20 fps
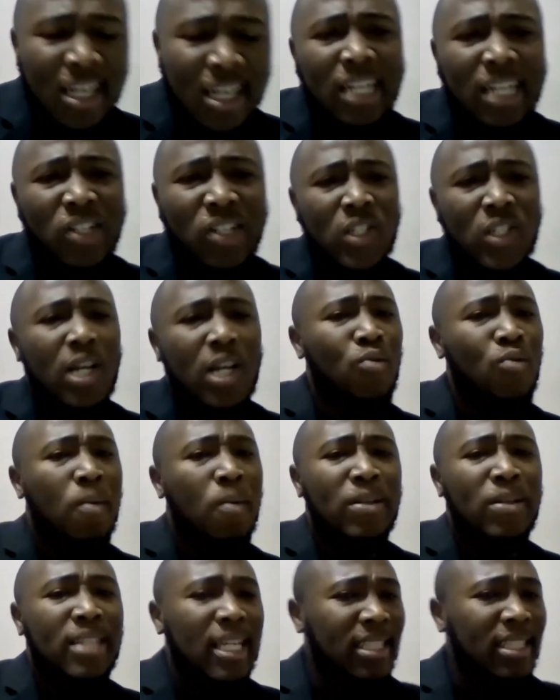His son
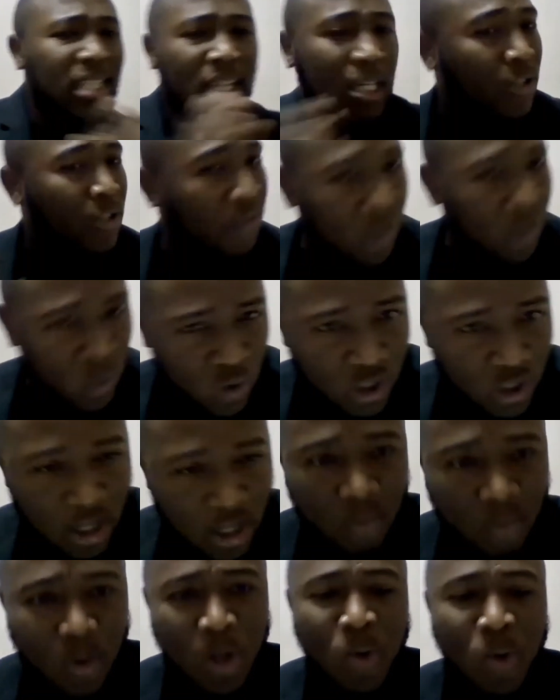represented his future.
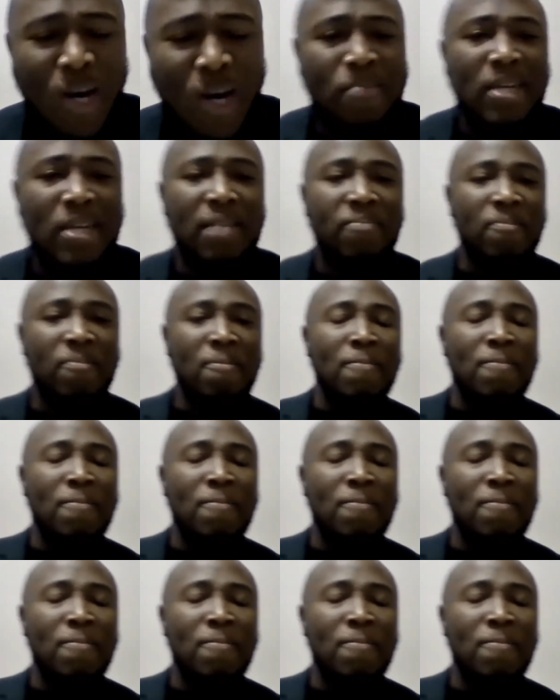What do I mean?